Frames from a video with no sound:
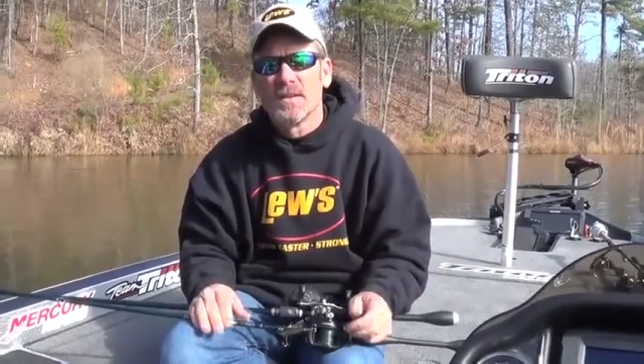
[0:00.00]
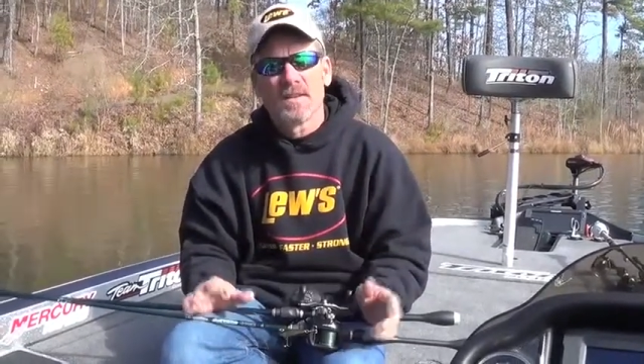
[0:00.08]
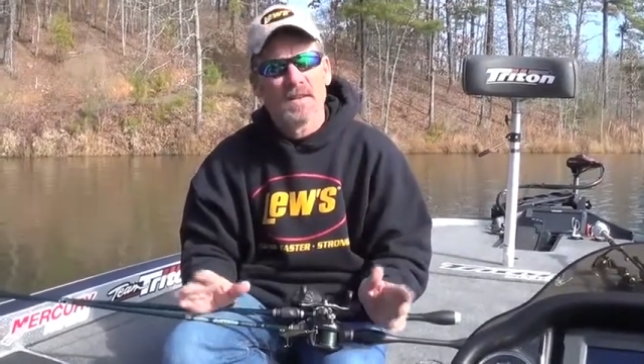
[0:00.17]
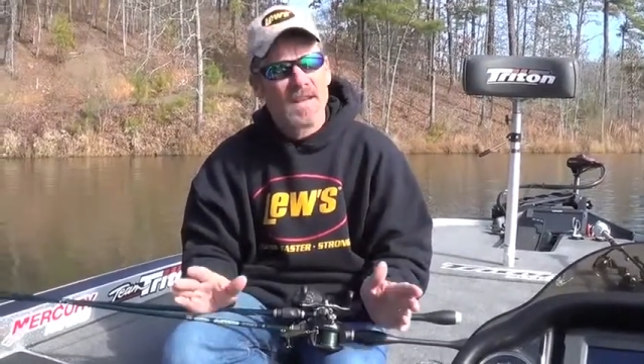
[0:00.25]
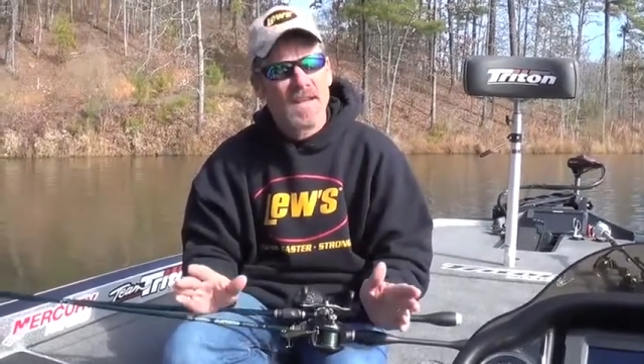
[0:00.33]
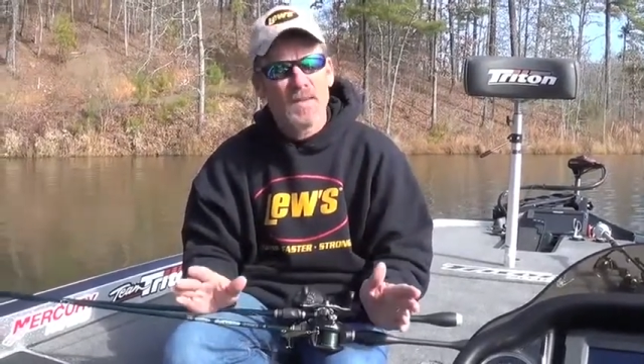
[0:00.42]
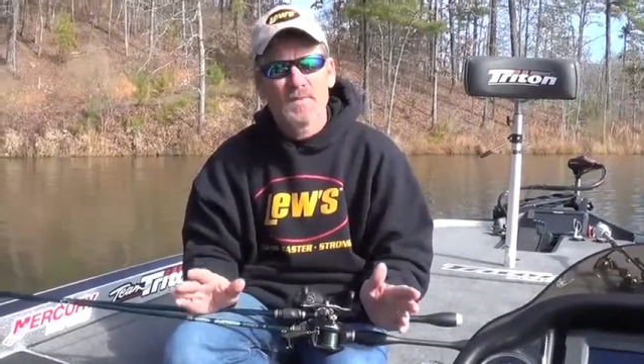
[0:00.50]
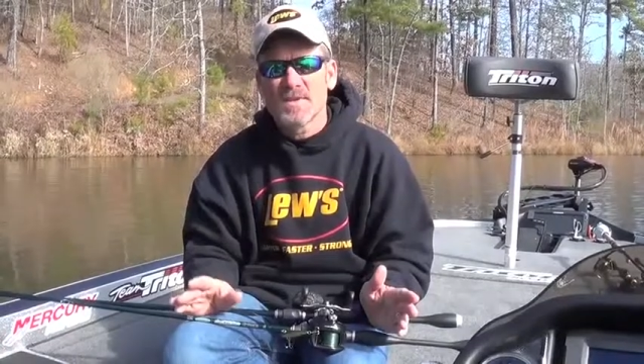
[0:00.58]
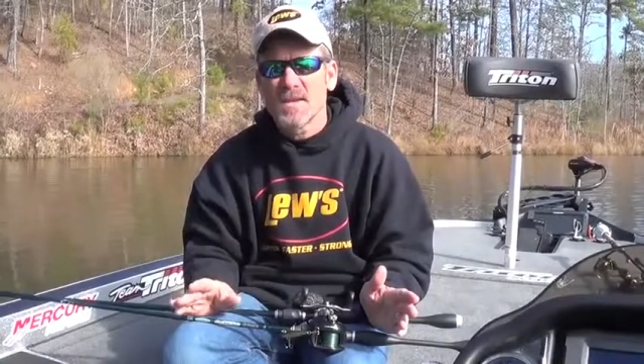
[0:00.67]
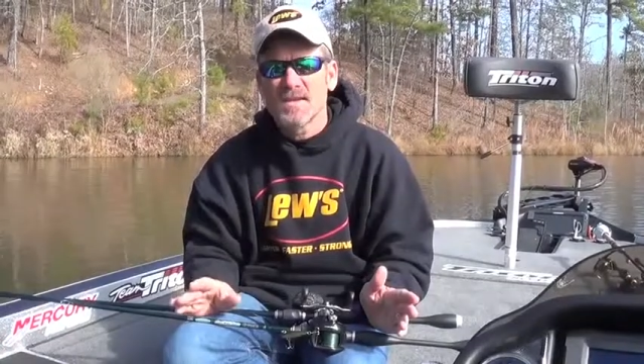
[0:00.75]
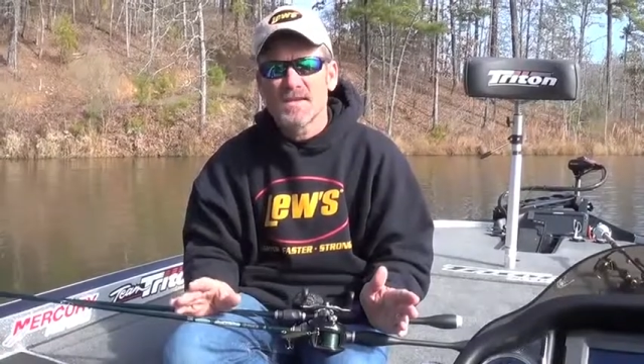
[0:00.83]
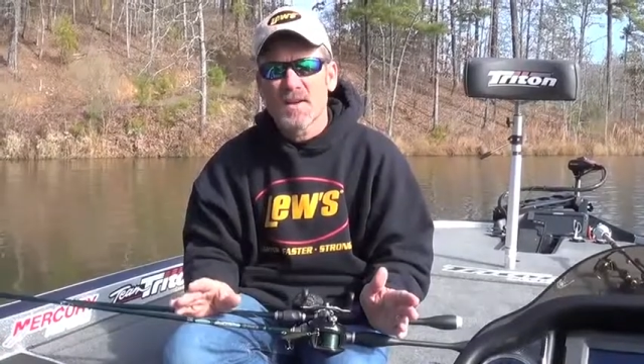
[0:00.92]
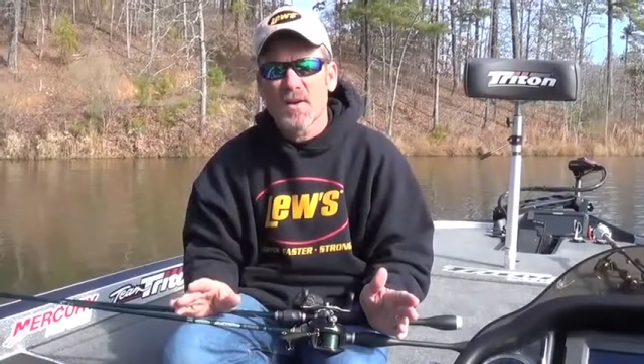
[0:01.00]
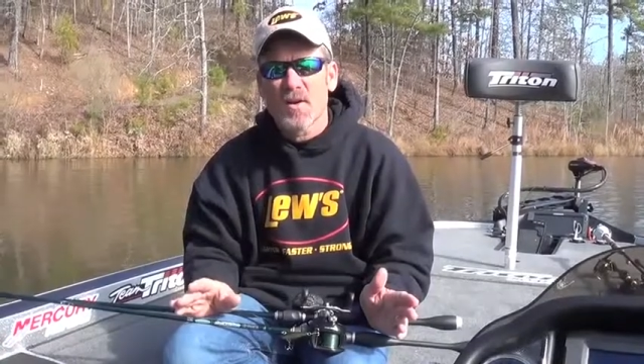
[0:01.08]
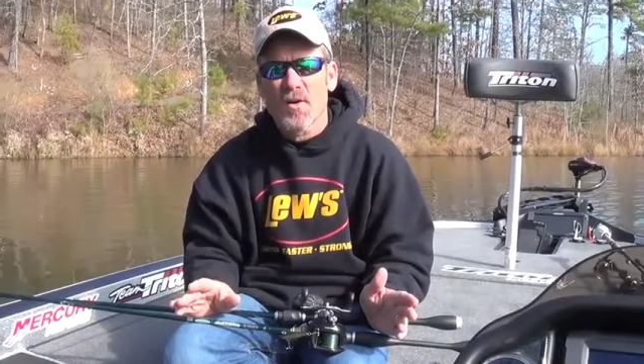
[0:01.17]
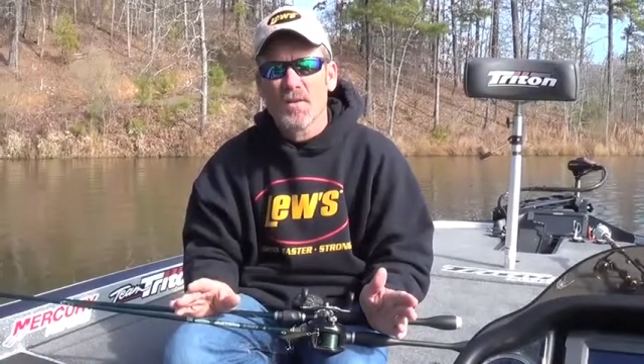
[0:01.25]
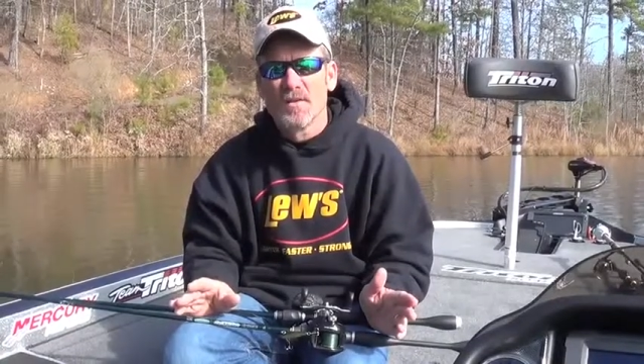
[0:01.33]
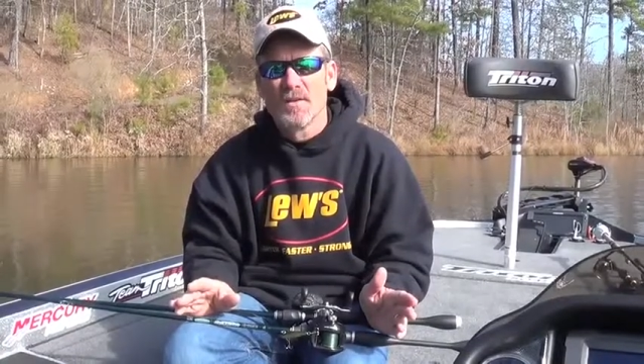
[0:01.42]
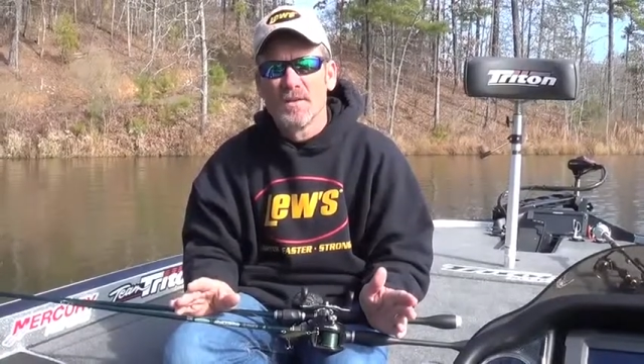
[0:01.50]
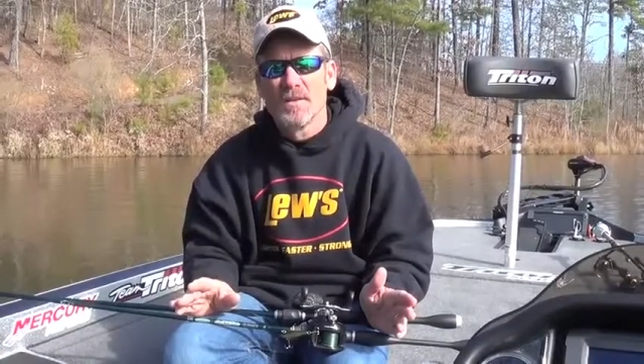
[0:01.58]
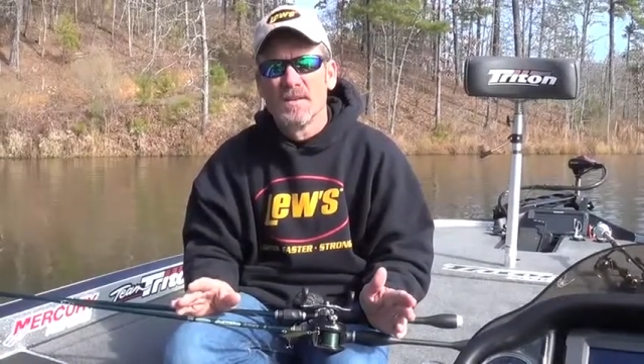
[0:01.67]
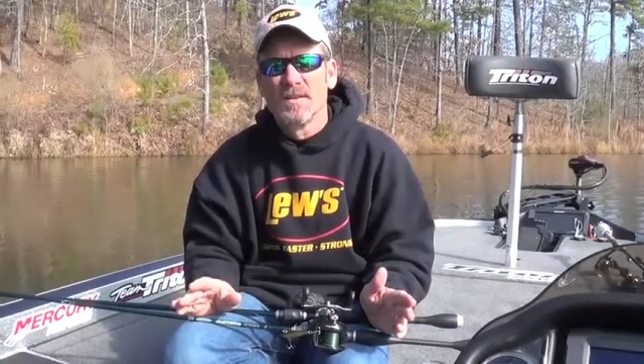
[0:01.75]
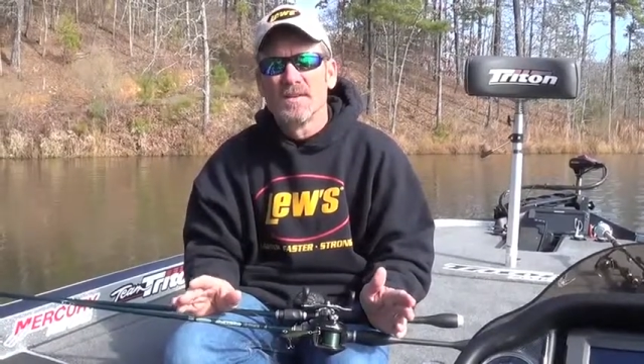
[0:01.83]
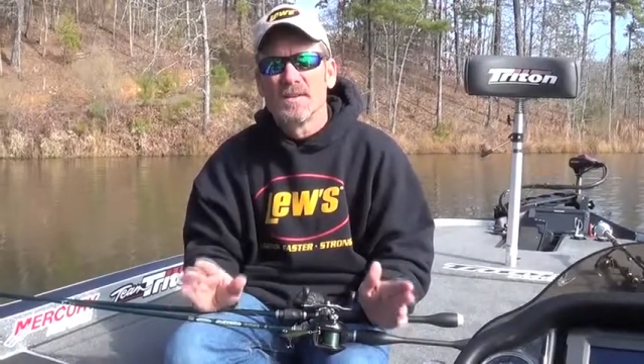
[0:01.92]
The name says it all.
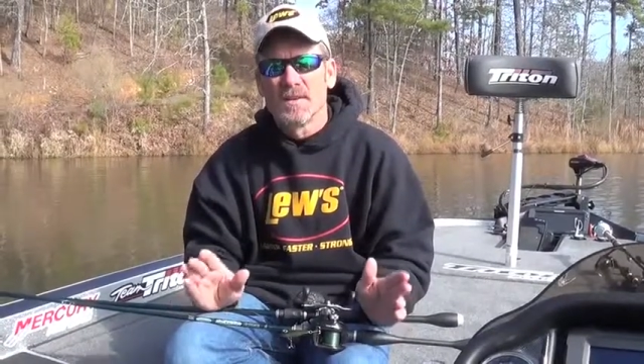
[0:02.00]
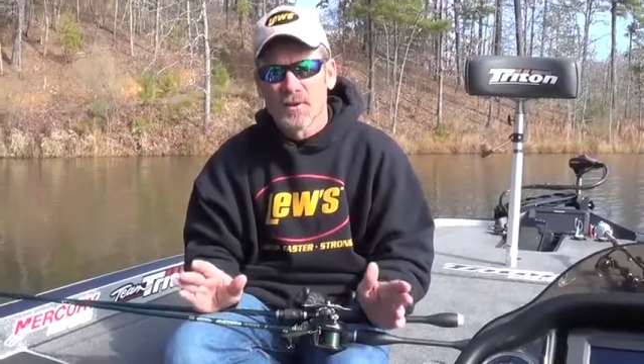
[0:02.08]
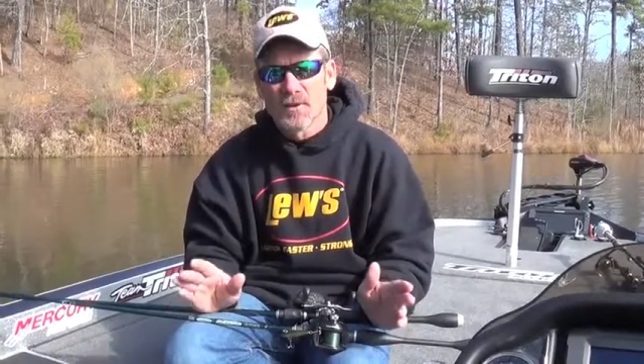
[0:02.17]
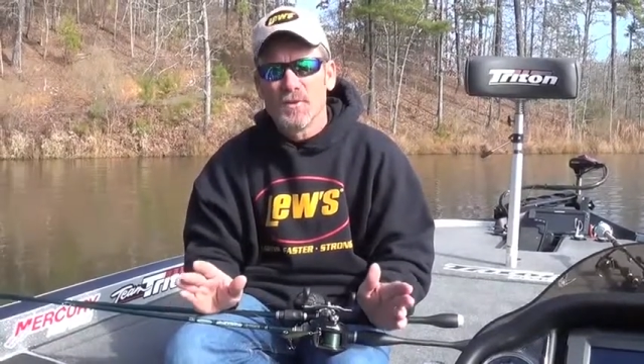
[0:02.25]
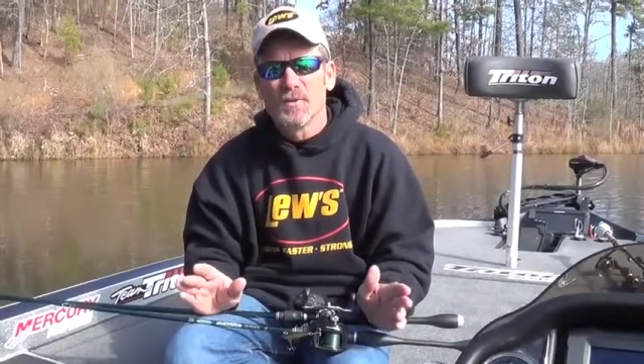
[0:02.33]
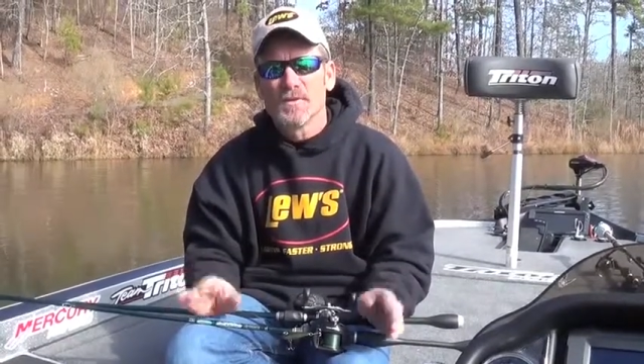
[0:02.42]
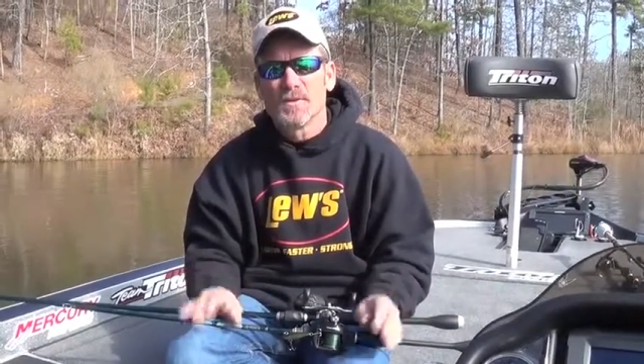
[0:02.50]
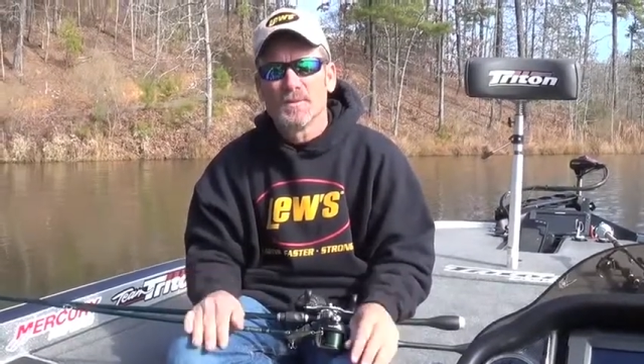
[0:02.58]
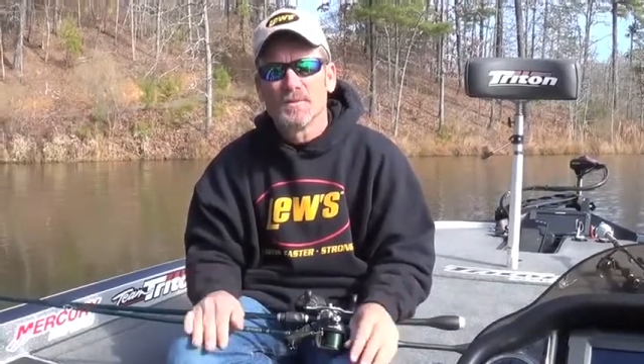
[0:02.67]
Lose.